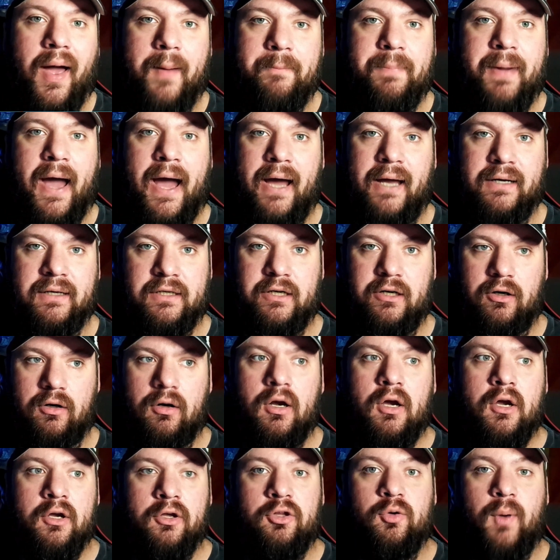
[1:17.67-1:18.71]
bad here.
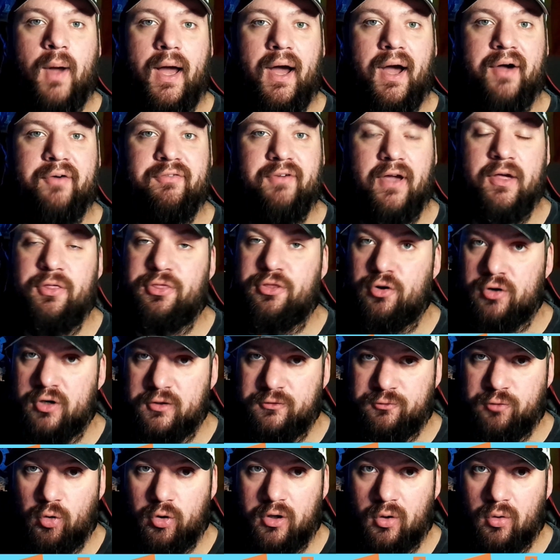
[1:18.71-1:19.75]
You have a
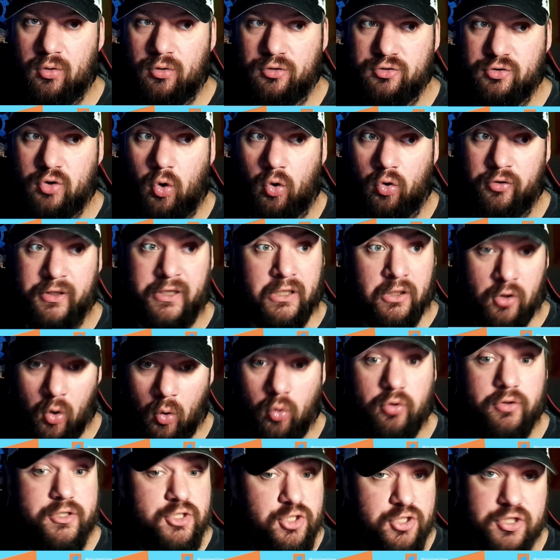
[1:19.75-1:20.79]
34-year-old goalie.
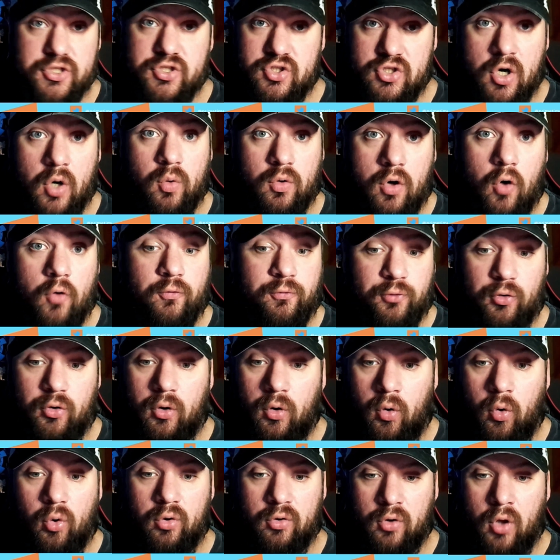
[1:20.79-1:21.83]
Goalies just don't go for a
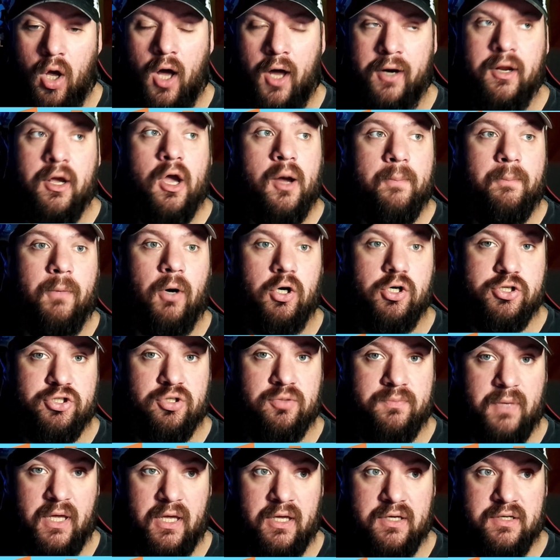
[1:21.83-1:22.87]
whole lot.
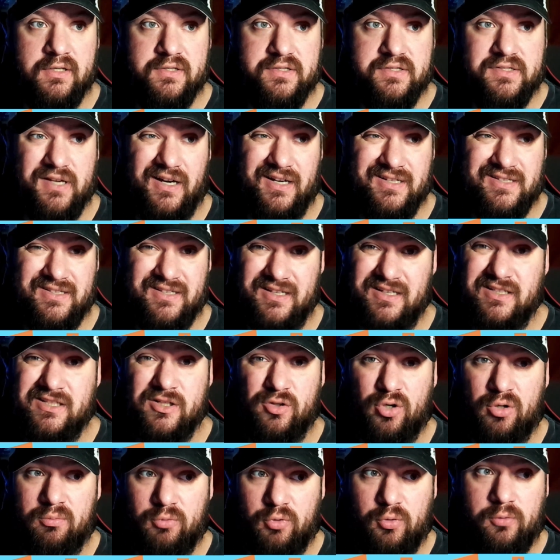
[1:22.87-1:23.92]
Markstrom is a season
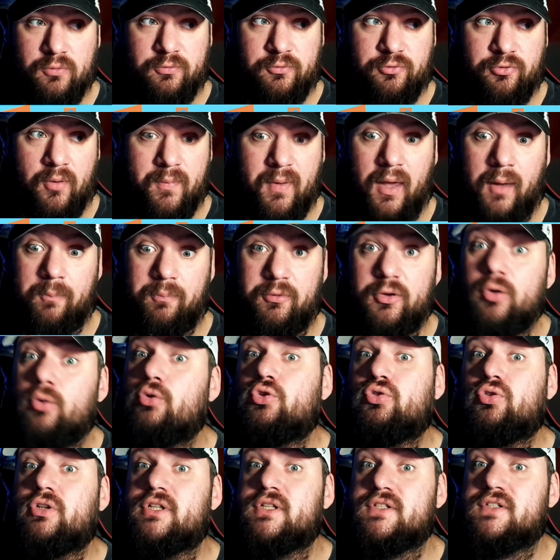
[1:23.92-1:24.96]
removed from a
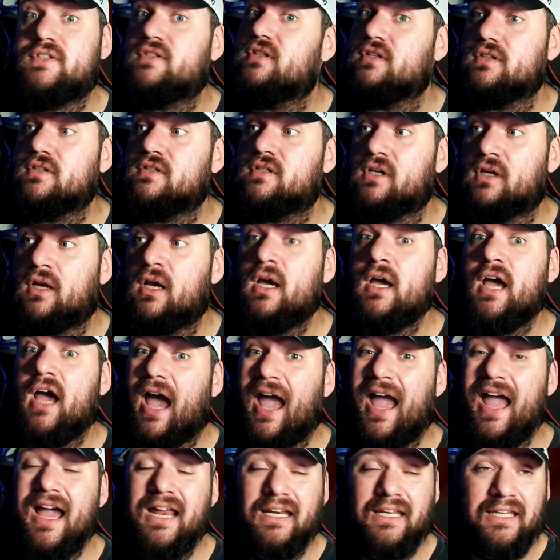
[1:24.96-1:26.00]
putrid season,
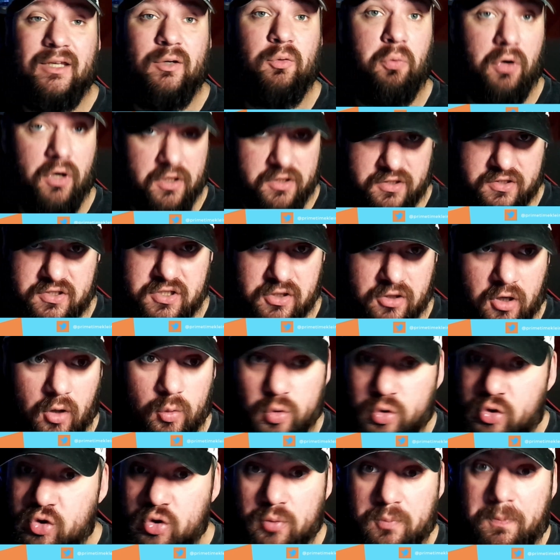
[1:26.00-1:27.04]
and he wanted to go
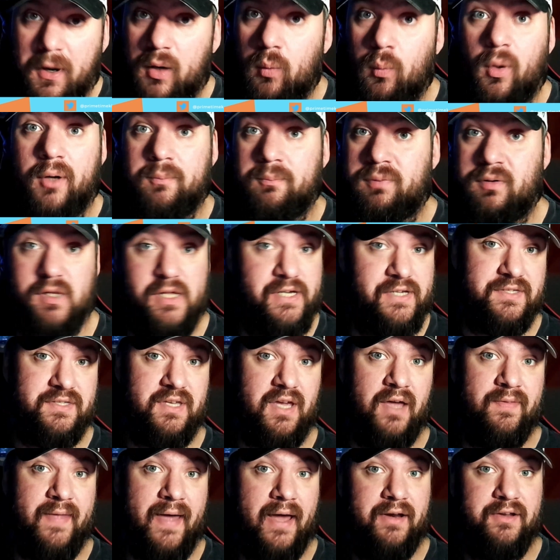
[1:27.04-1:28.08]
to but one place,
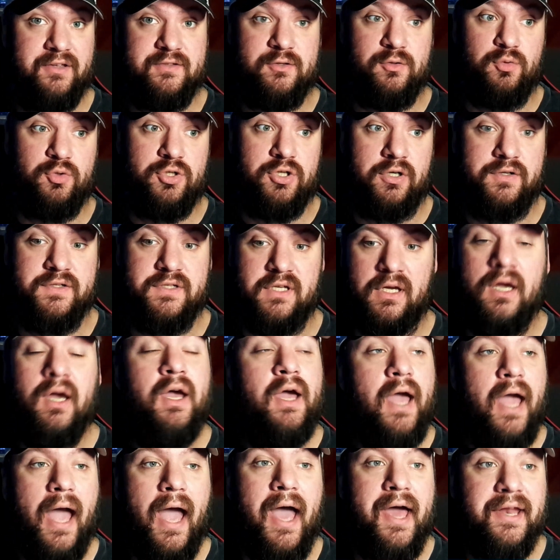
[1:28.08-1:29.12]
and that is New Jersey.
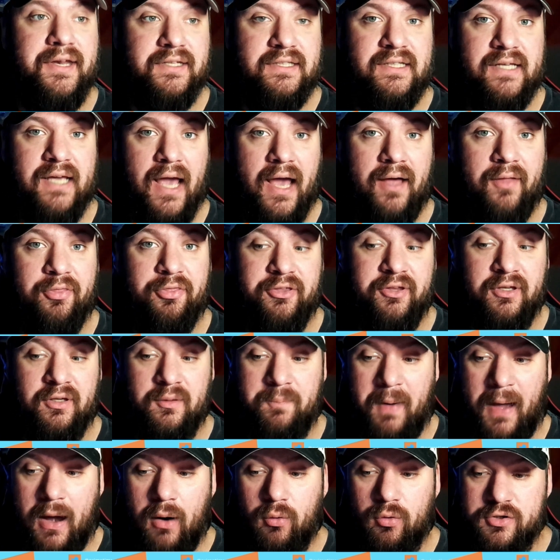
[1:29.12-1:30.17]
And he had the
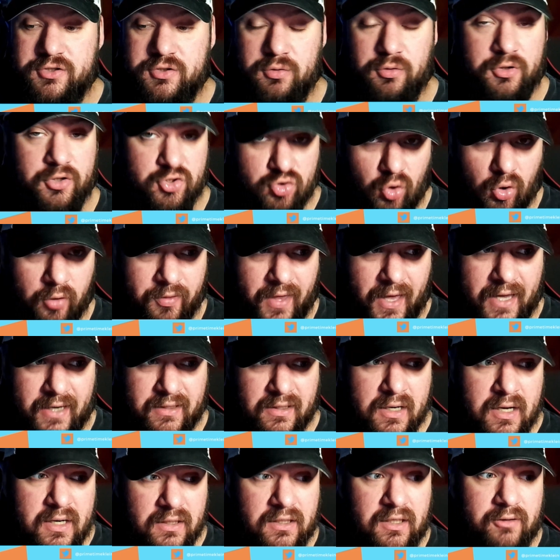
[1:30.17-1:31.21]
power to control that,
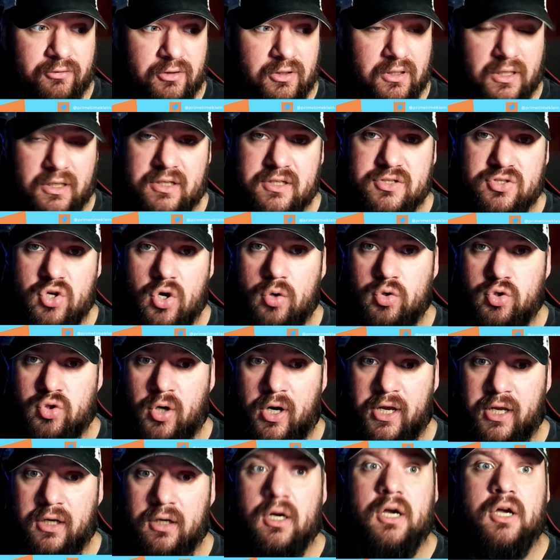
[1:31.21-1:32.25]
given his no
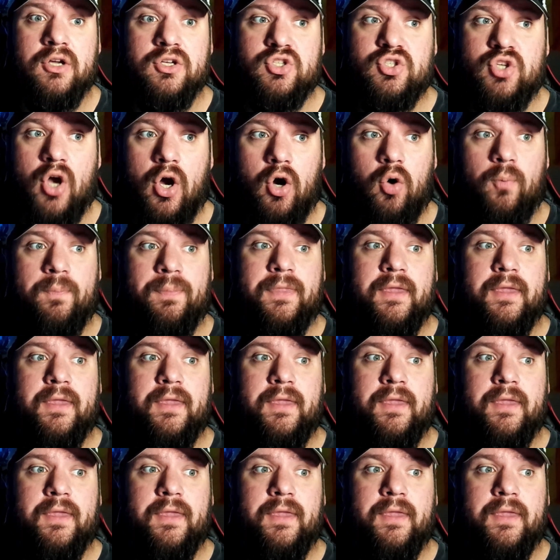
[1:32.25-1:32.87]
trade. So